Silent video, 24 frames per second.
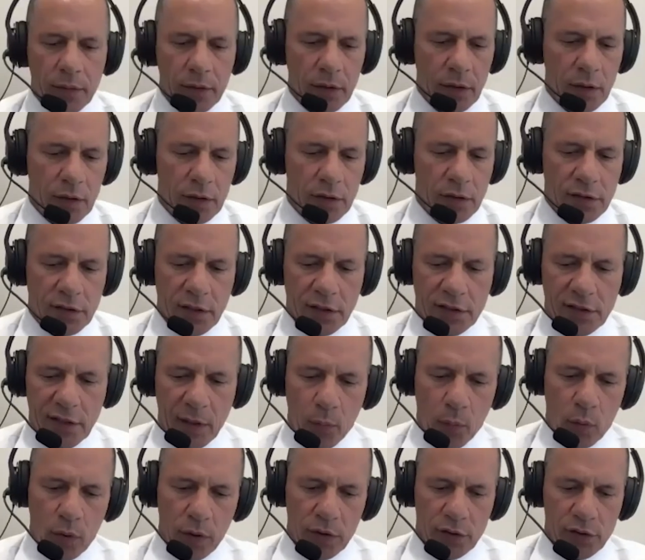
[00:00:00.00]
step
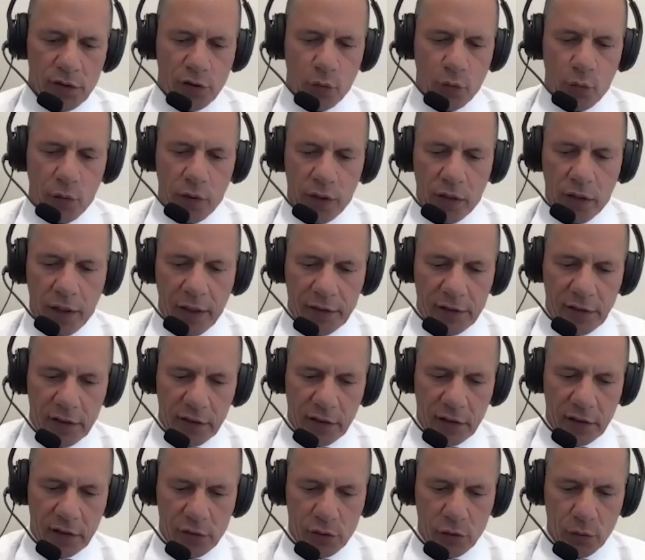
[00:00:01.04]
one is to realize
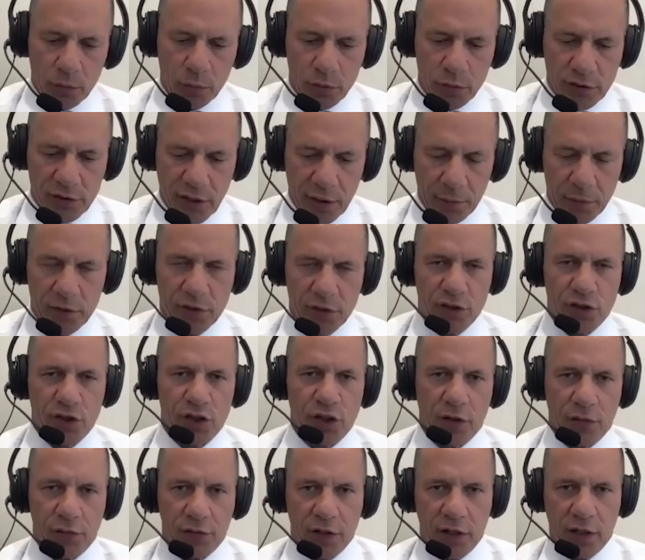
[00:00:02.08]
that consumer sentiment's
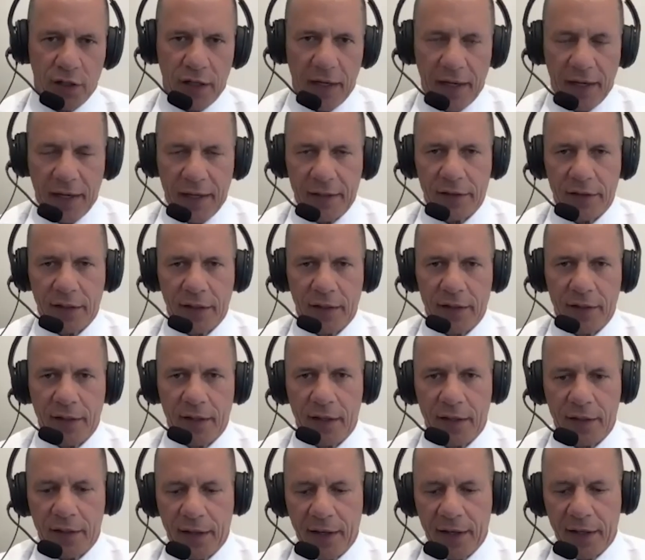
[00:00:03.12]
shifting, and and
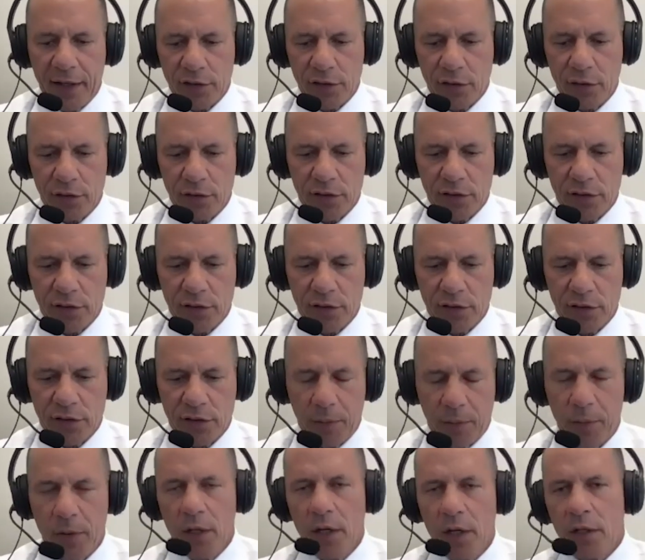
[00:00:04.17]
and ask yourself, you know,
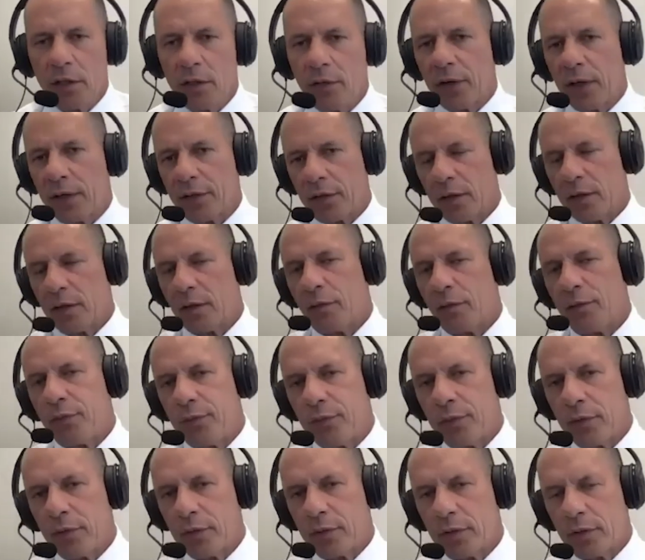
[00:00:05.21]
you've got the the
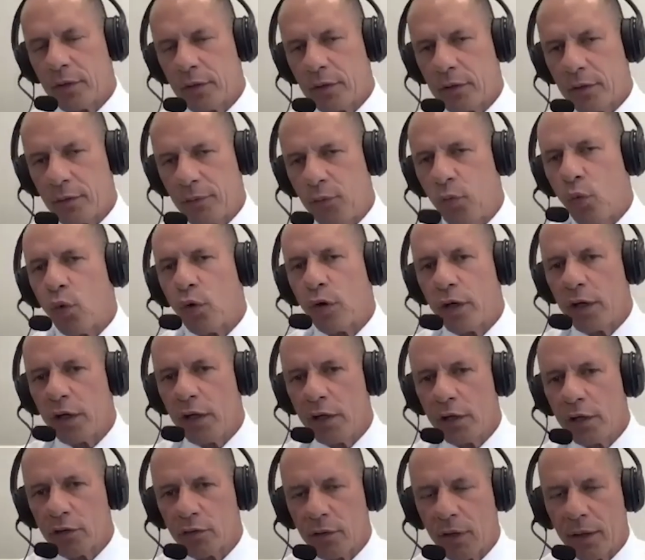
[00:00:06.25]
the, the four E's,
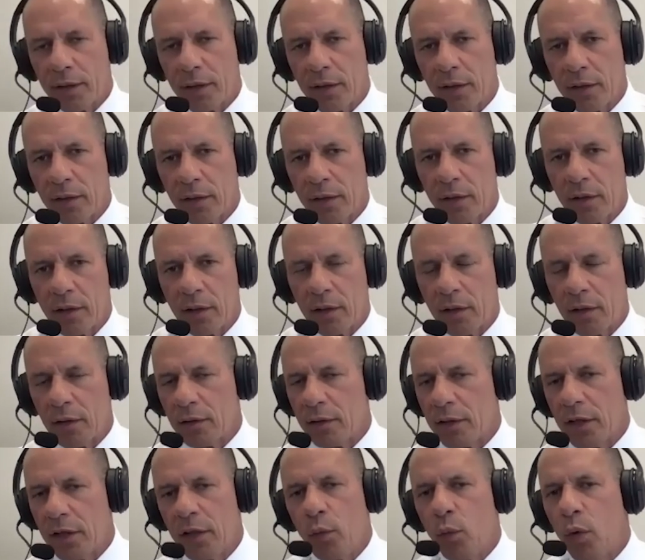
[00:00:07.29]
right? Uh,
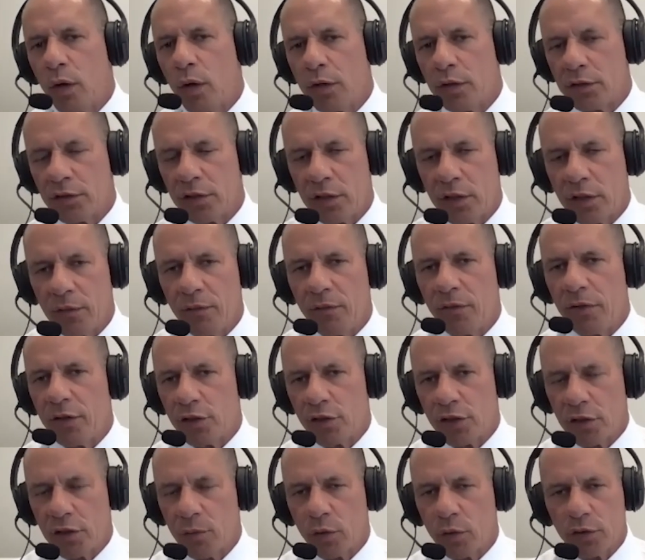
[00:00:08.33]
e one is
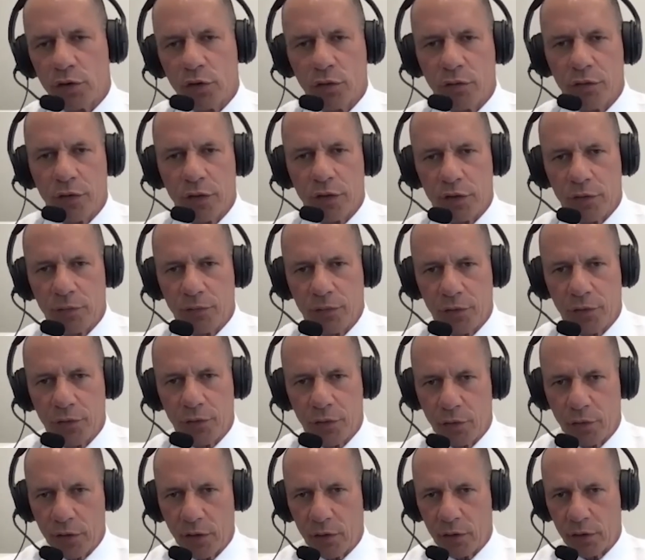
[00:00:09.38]
envision. What's your vision for
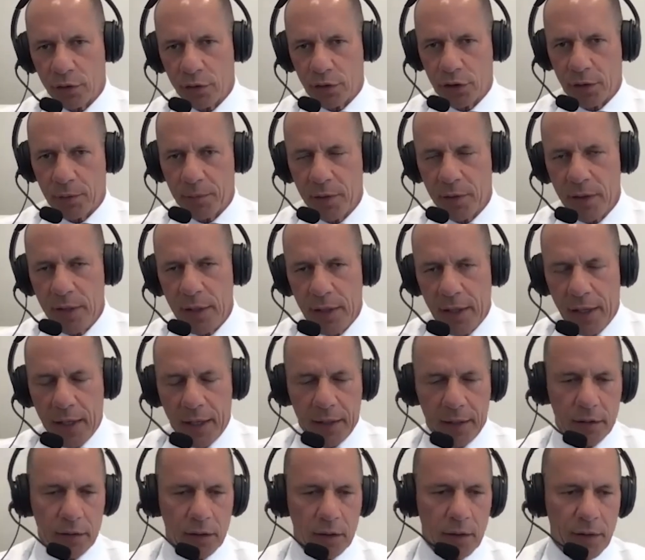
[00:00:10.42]
your dealership?
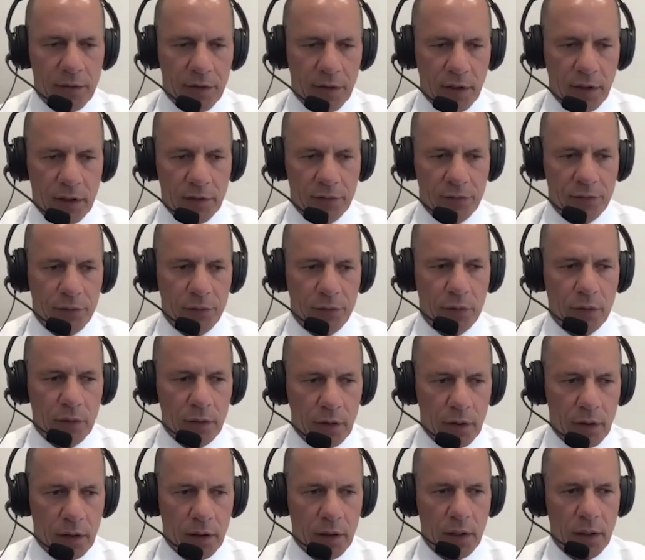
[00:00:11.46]
And you know, I think if you're
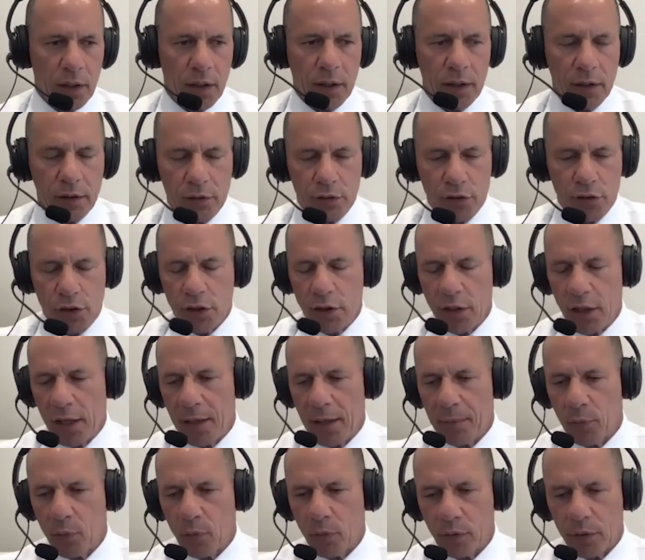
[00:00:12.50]
a, a
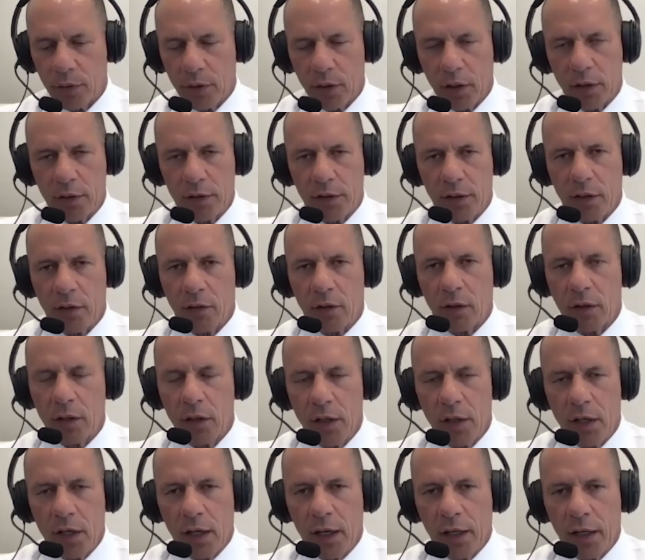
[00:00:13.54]
GM or a dealer
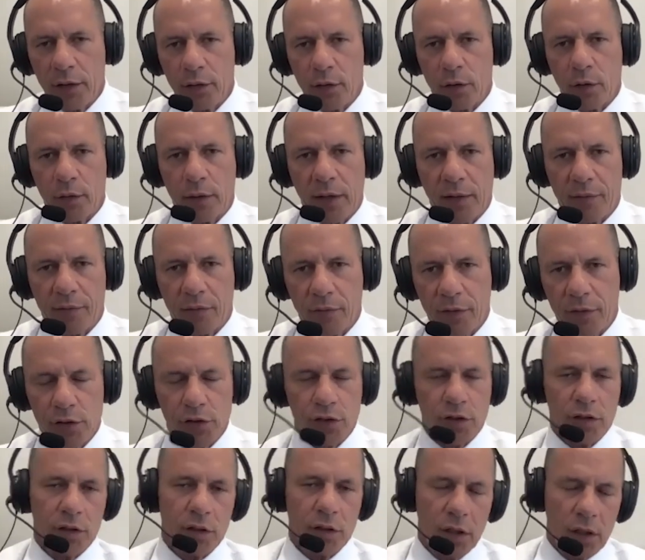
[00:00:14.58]
and you don't have a
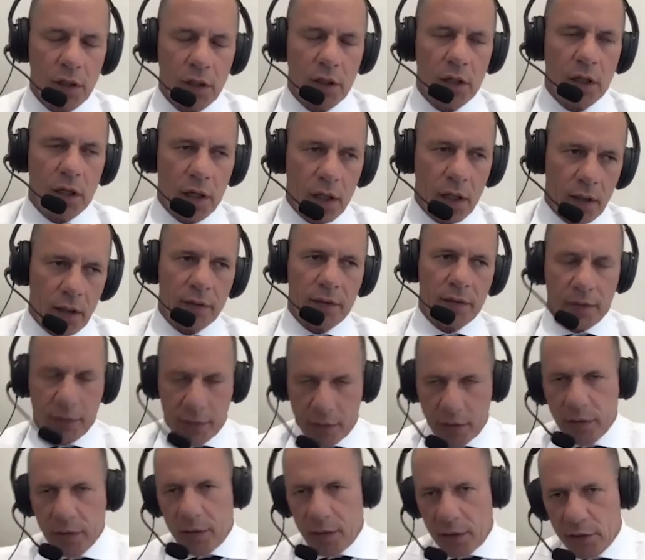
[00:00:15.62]
vision, uh,
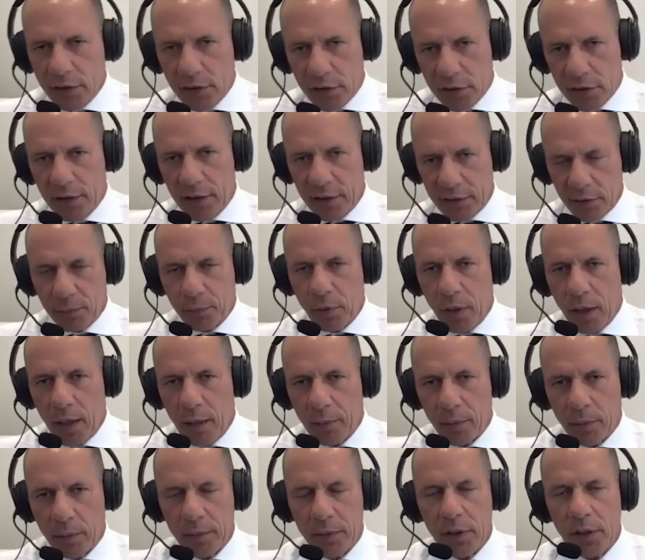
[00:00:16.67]
that's that's a
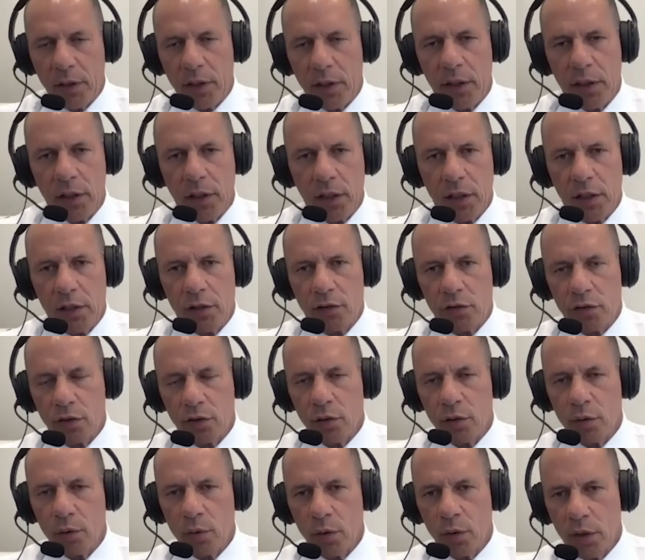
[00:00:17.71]
problem. E, e,
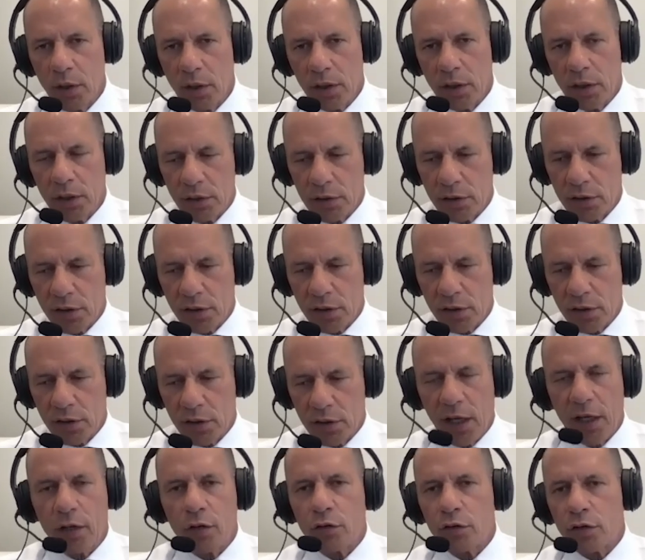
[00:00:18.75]
E2 is to
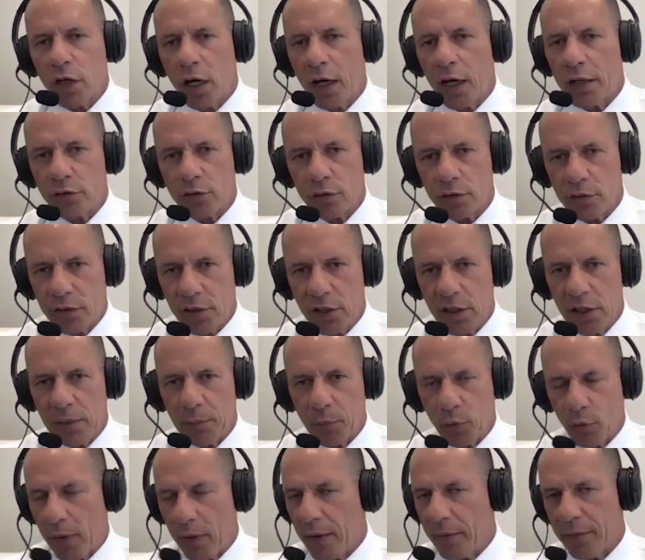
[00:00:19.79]
energize your team
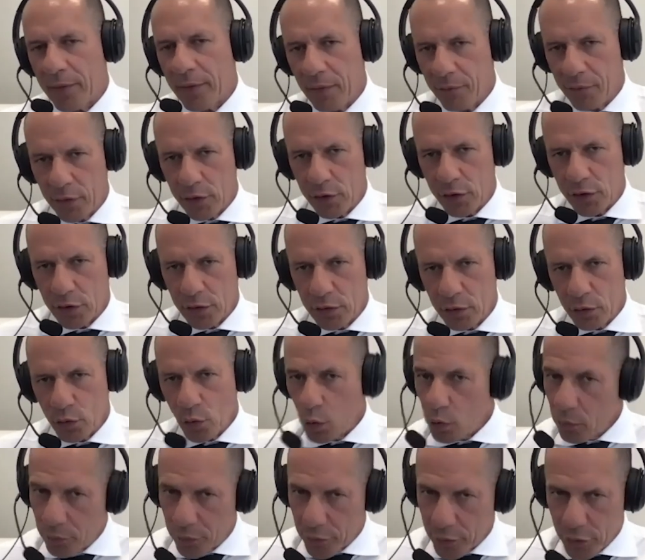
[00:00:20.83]
around that vision, your
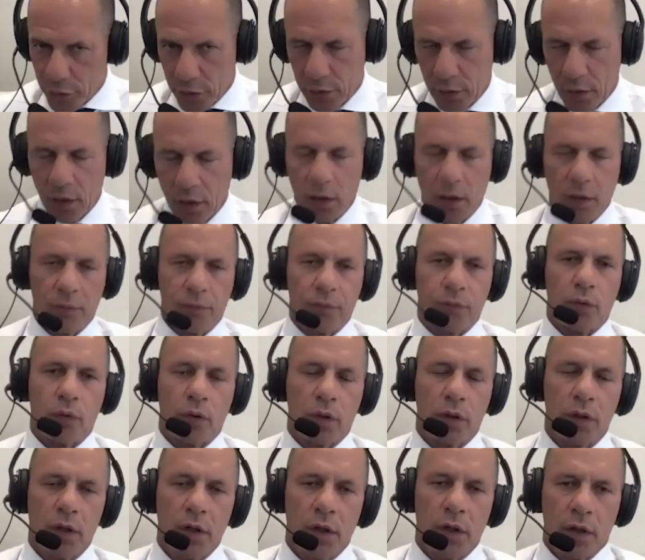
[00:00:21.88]
vision uh, for
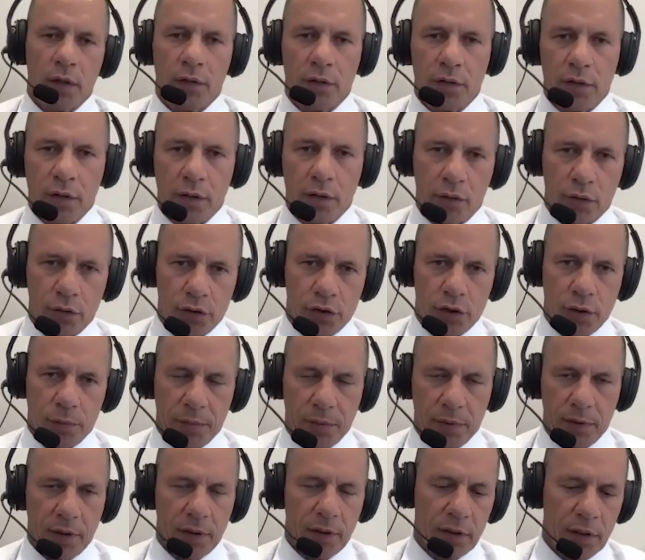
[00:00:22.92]
the dealership,
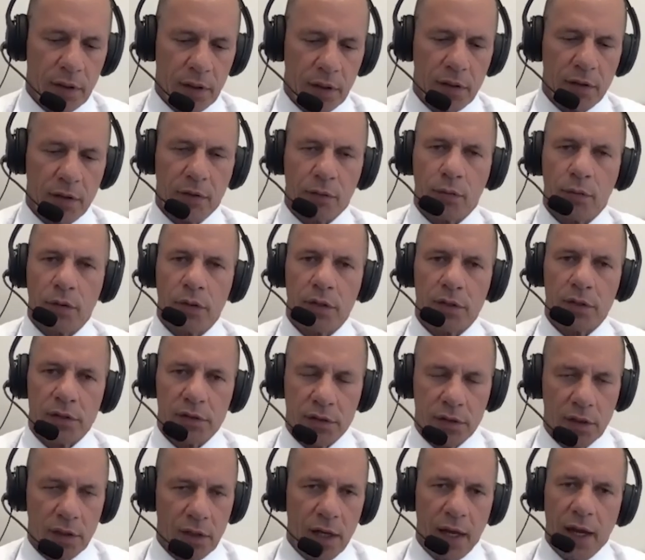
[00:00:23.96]
and, and E3
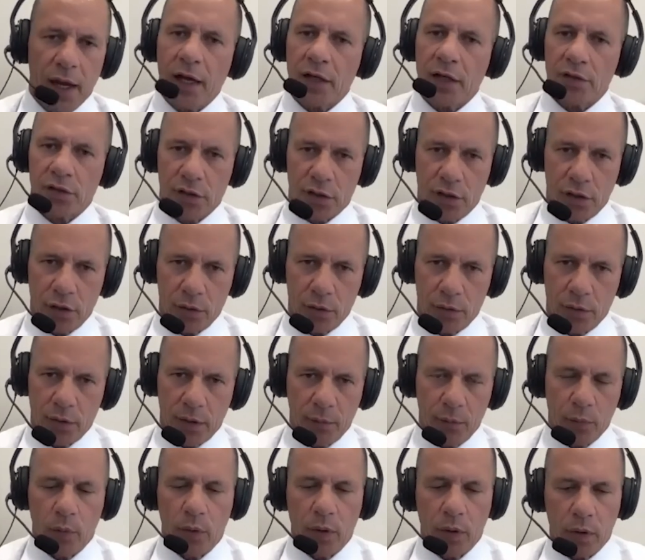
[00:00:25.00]
is execute.
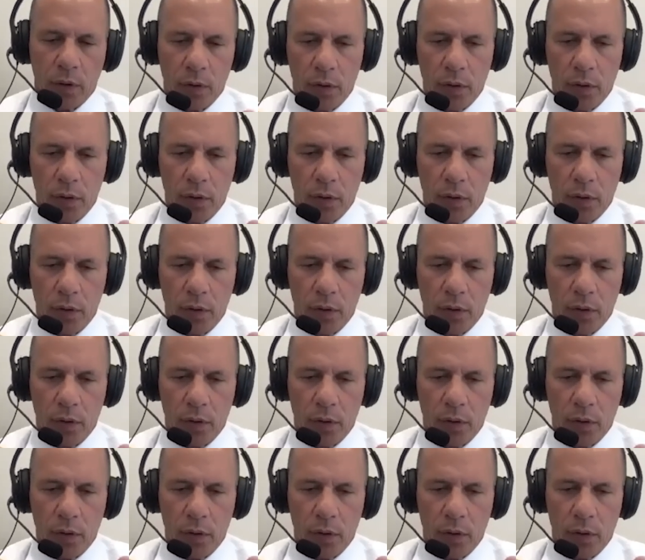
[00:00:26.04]
And we're